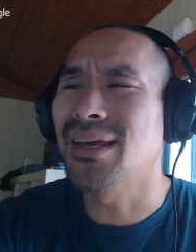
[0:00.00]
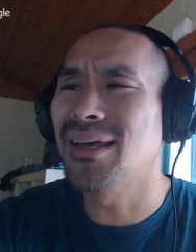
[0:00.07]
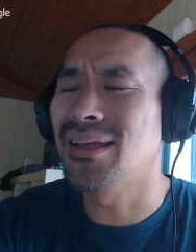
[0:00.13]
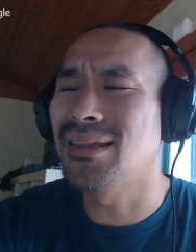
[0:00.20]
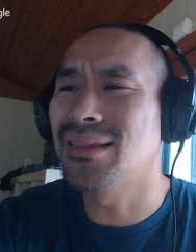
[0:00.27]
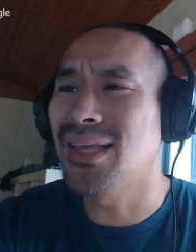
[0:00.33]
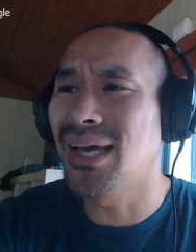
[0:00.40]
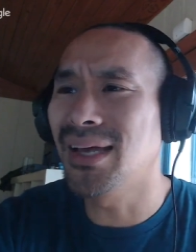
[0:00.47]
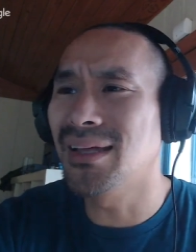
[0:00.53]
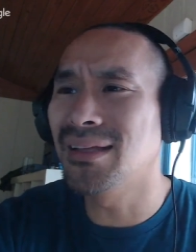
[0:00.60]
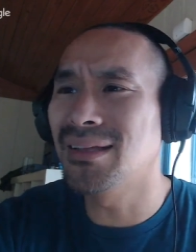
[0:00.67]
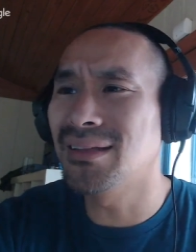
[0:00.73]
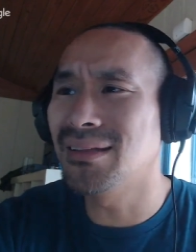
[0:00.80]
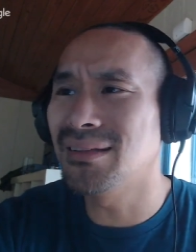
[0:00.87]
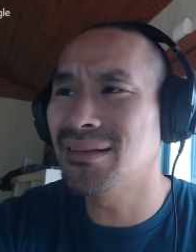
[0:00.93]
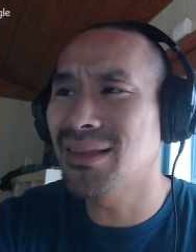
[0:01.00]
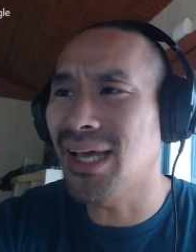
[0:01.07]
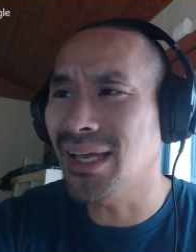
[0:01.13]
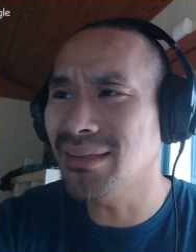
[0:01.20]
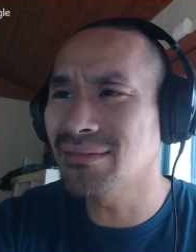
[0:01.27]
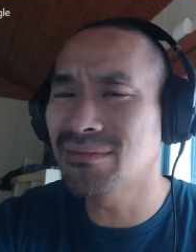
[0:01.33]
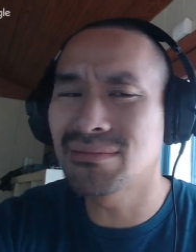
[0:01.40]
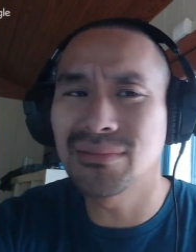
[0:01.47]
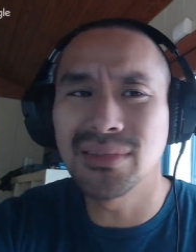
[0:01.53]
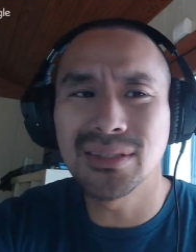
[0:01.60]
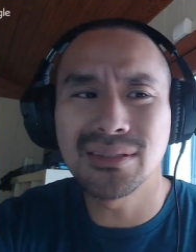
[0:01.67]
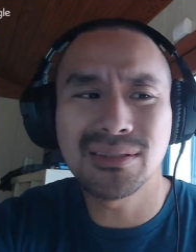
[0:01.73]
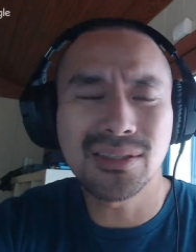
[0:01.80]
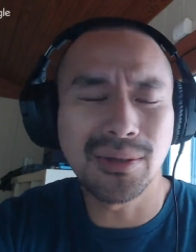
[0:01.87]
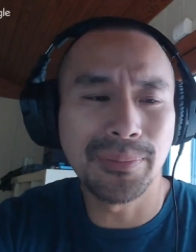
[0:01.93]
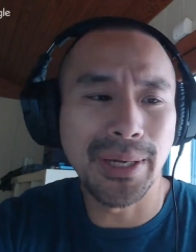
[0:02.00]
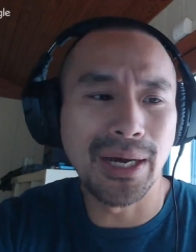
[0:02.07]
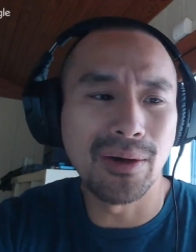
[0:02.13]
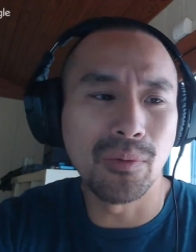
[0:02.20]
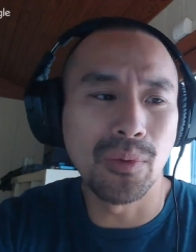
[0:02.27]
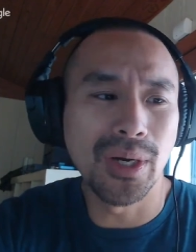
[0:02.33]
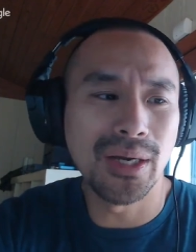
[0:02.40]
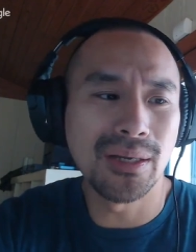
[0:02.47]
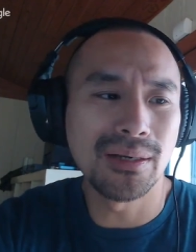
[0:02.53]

that's about what